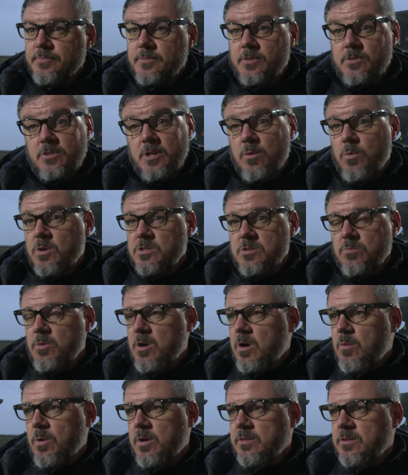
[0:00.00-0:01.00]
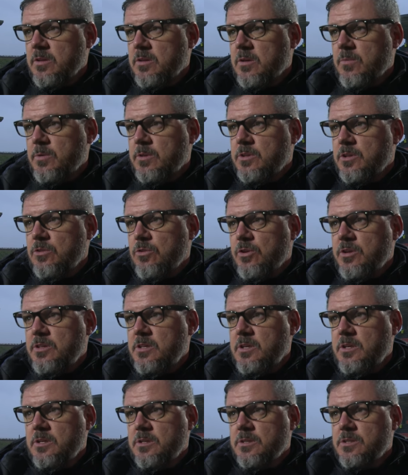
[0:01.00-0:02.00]
Still wasn't what I wanted. I wanted
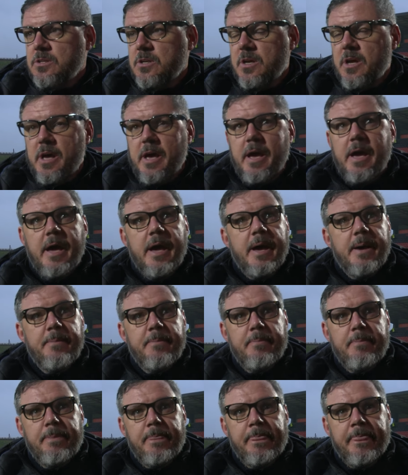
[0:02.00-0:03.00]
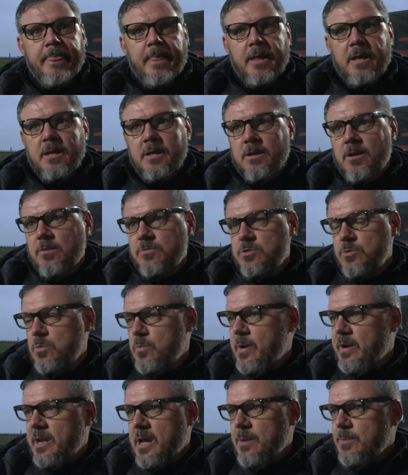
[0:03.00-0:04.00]
ninety. Um, obviously, we
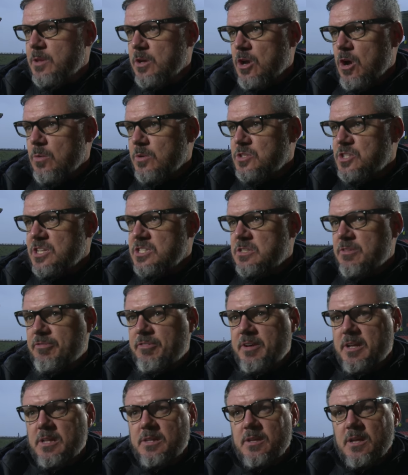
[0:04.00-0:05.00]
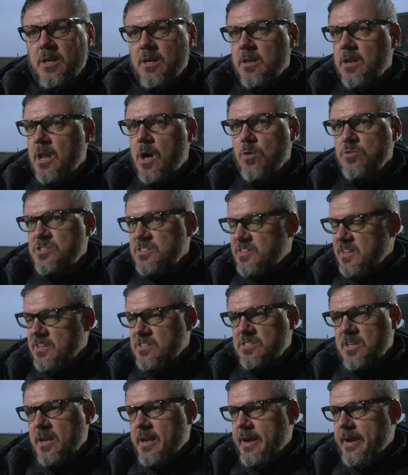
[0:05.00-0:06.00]
weren't able to go with Chesterfield. Loads of
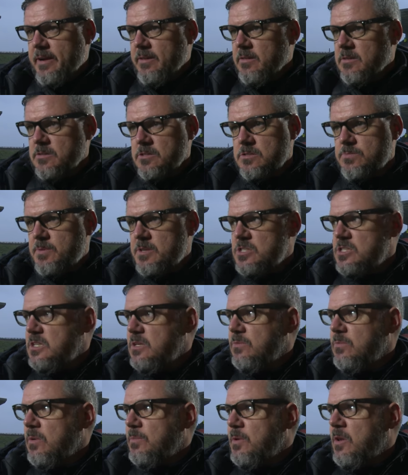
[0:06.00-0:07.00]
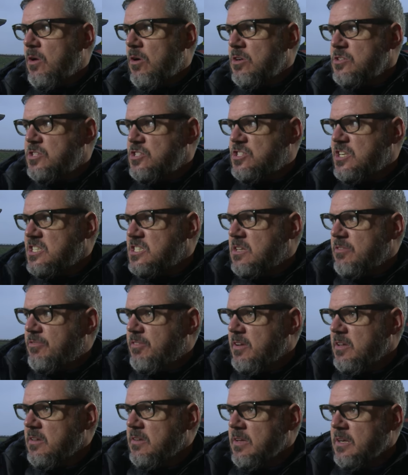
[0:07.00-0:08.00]
things to learn, especially when we lost to
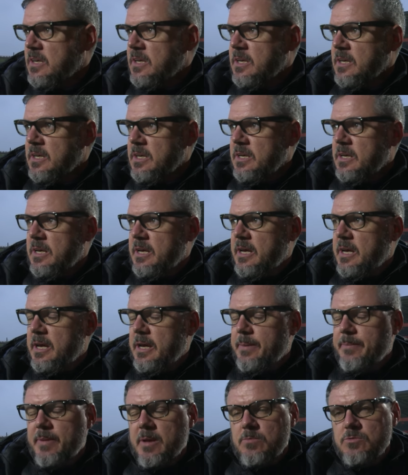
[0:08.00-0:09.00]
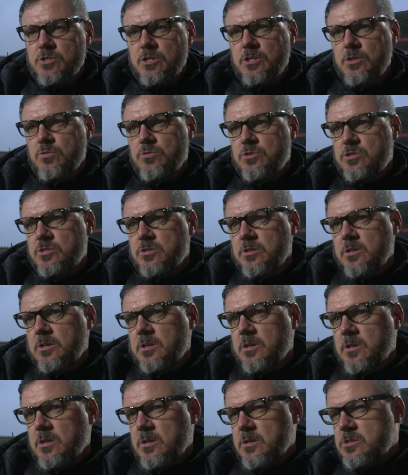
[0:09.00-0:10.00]
Chesterfield. Um, that was a huge.
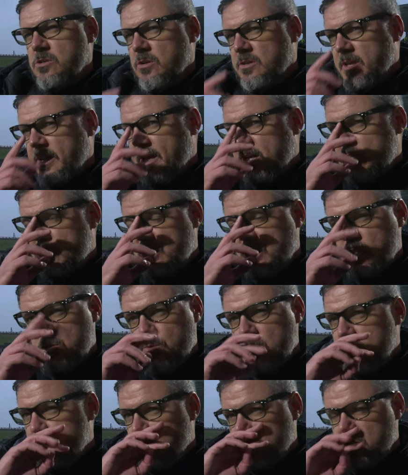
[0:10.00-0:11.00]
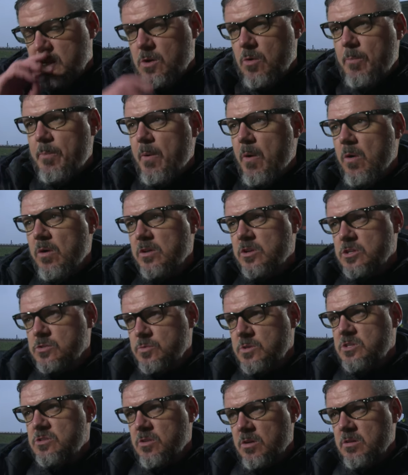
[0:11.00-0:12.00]
Sort of the next six weeks were so important because
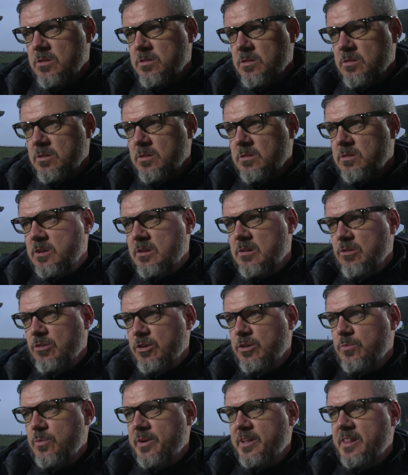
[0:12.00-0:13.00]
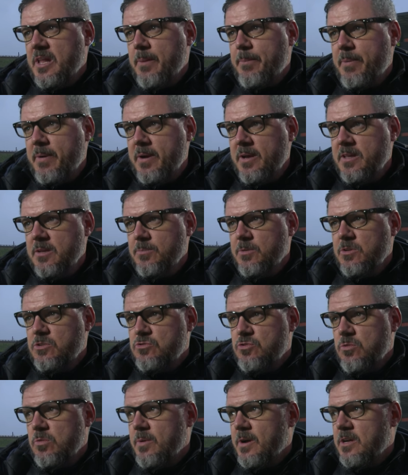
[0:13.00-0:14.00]
we sort of declined within that period and we
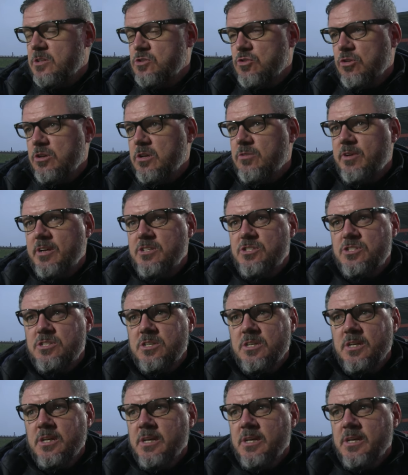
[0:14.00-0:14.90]
threw away our title race.